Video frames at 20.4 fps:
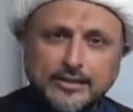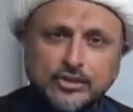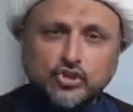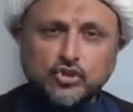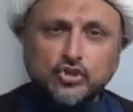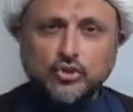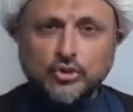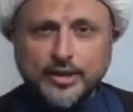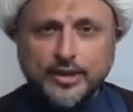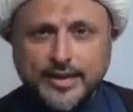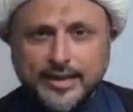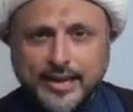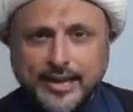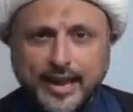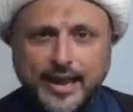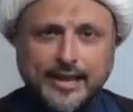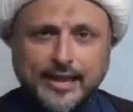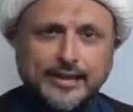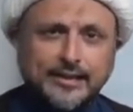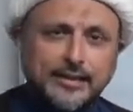This
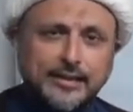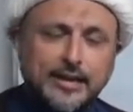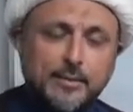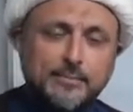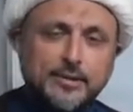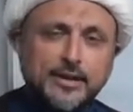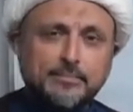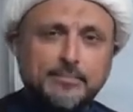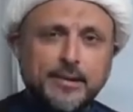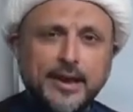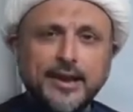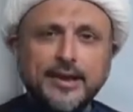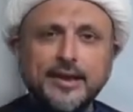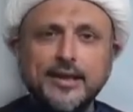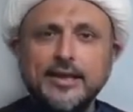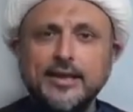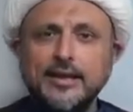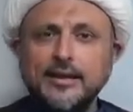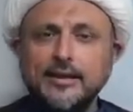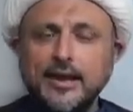looking and coming
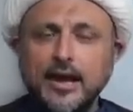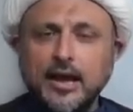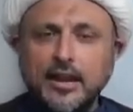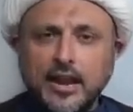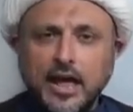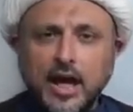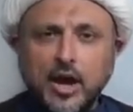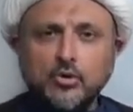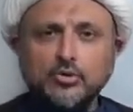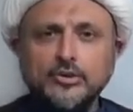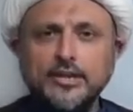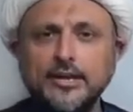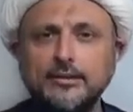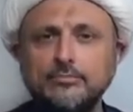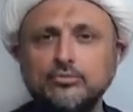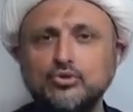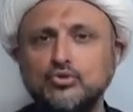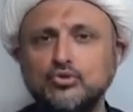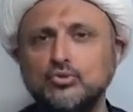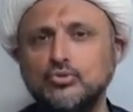back allowed
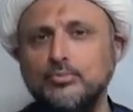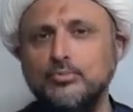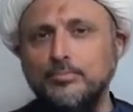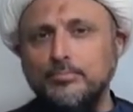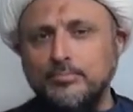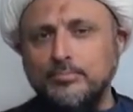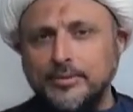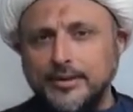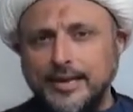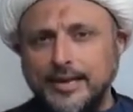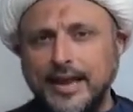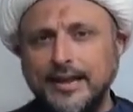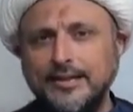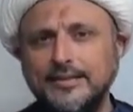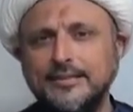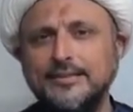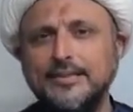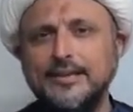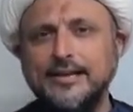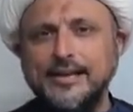him to
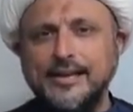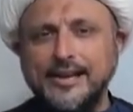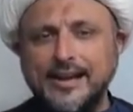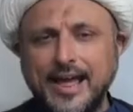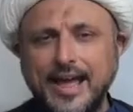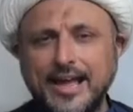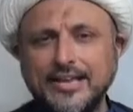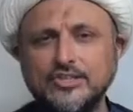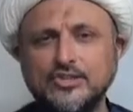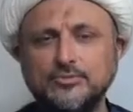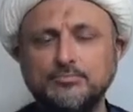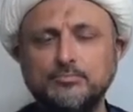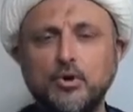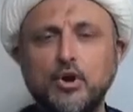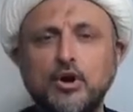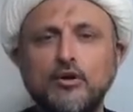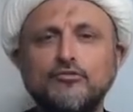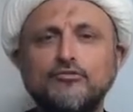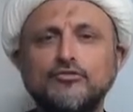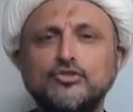get the grasp
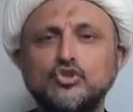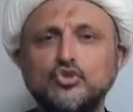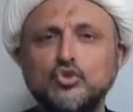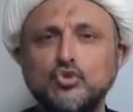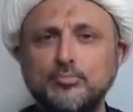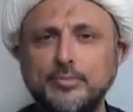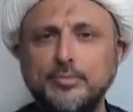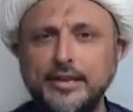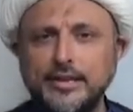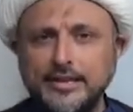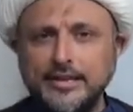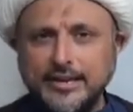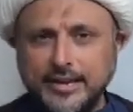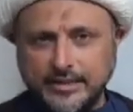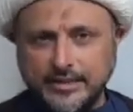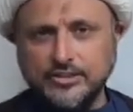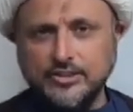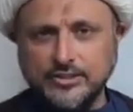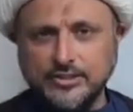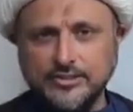of so many
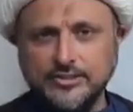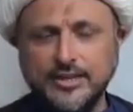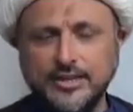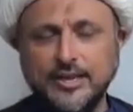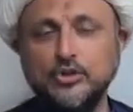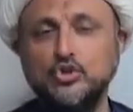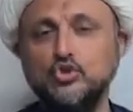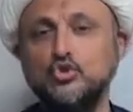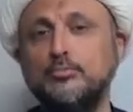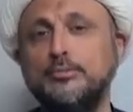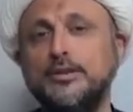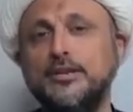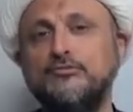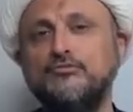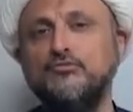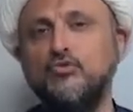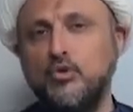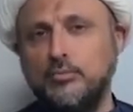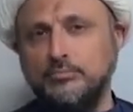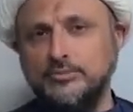letters and so many
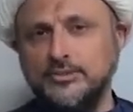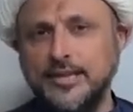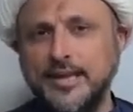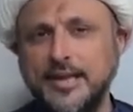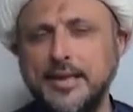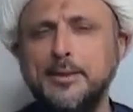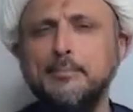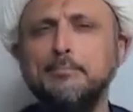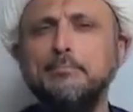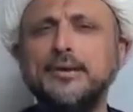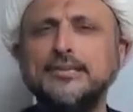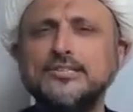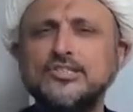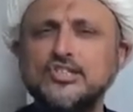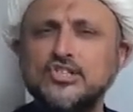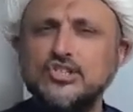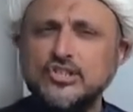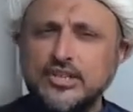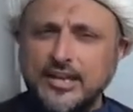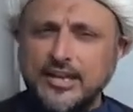forms. But
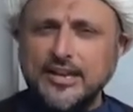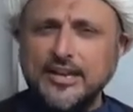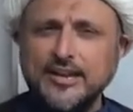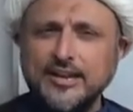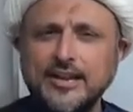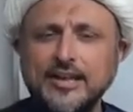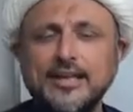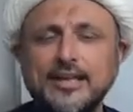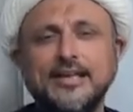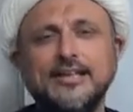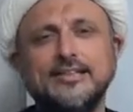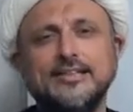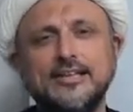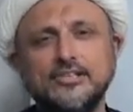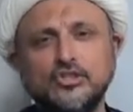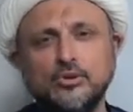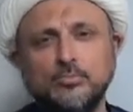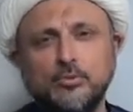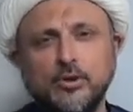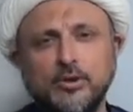still,
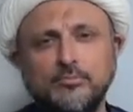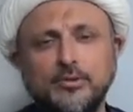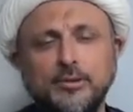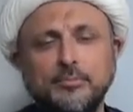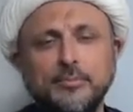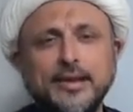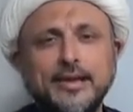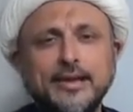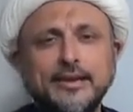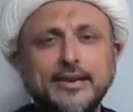there's a problem.